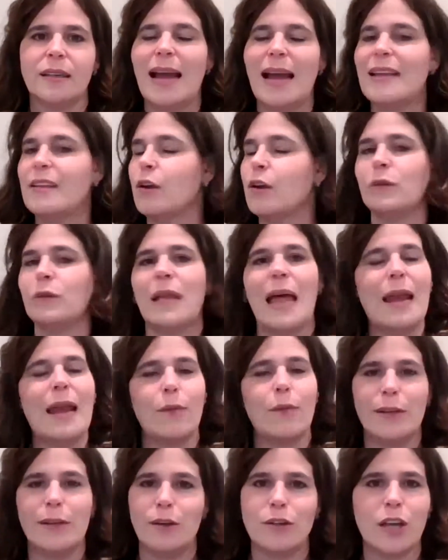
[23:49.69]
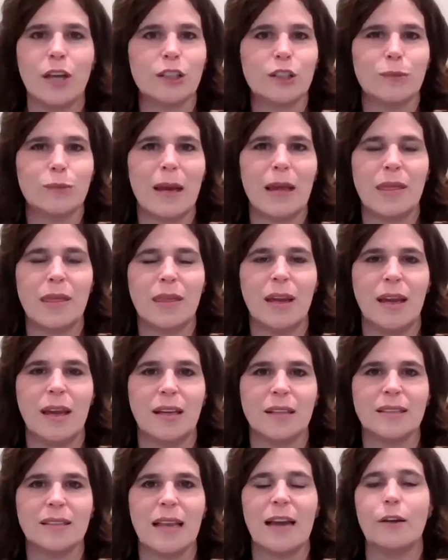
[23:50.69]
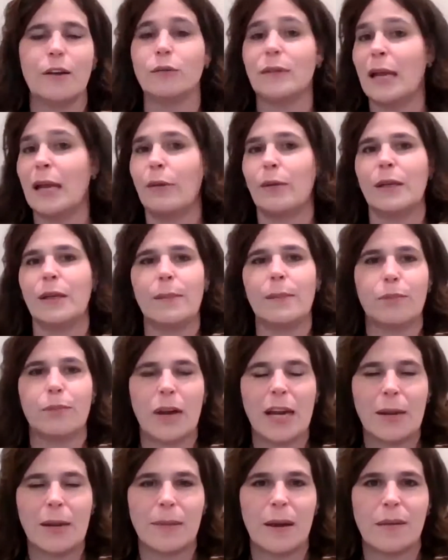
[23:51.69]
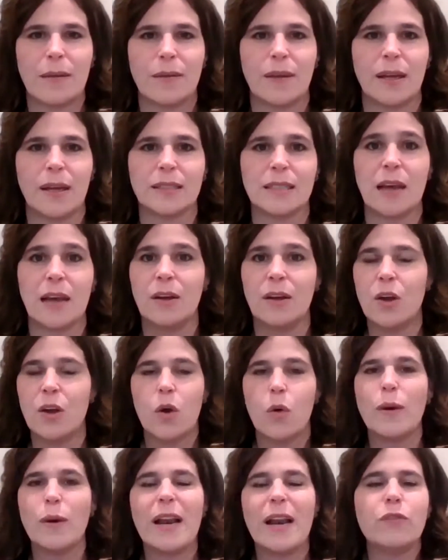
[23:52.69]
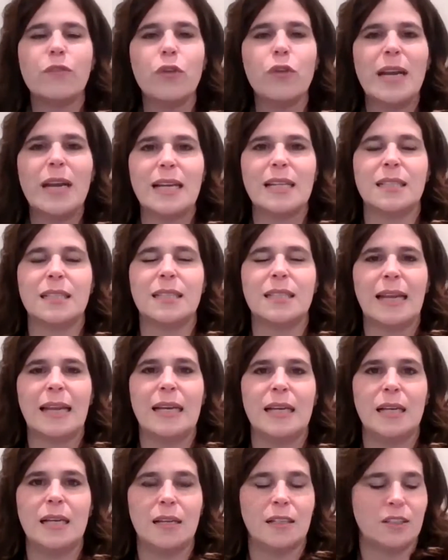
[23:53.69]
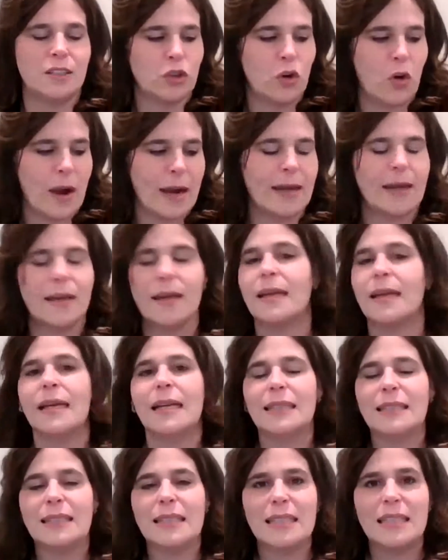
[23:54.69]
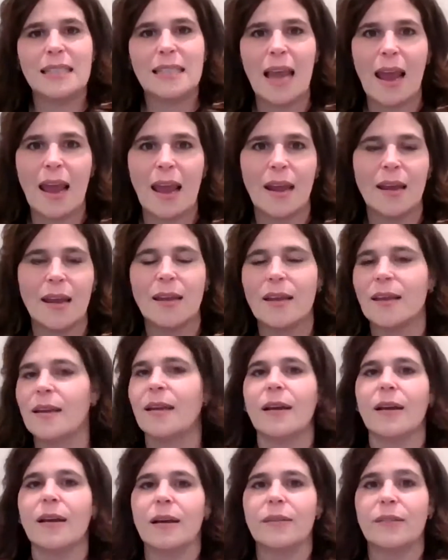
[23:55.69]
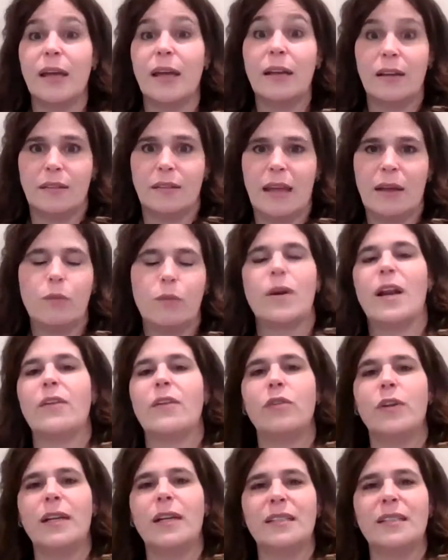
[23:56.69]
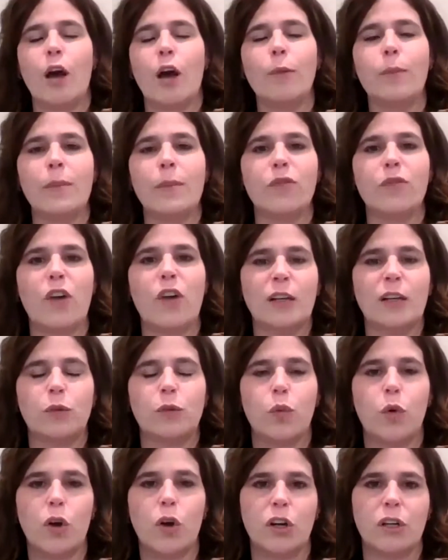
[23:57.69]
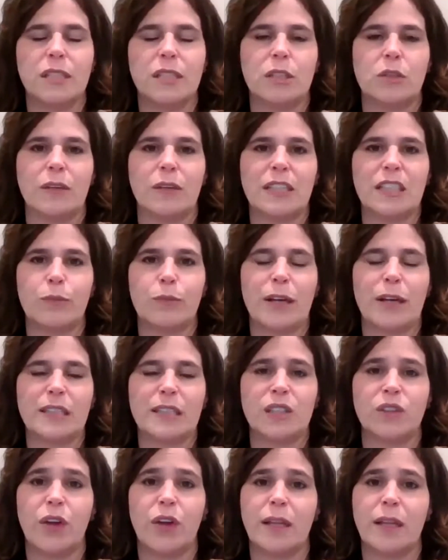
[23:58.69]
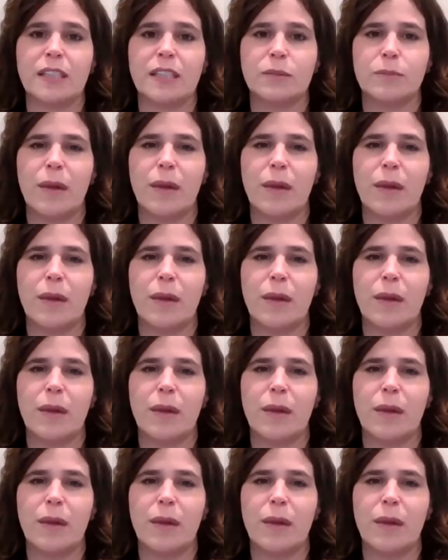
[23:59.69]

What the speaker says: I don't like when you touch my things. I don't like when you break my things. Whatever it is that he is trying to say, that whatever it is, help him find words to express his feelings.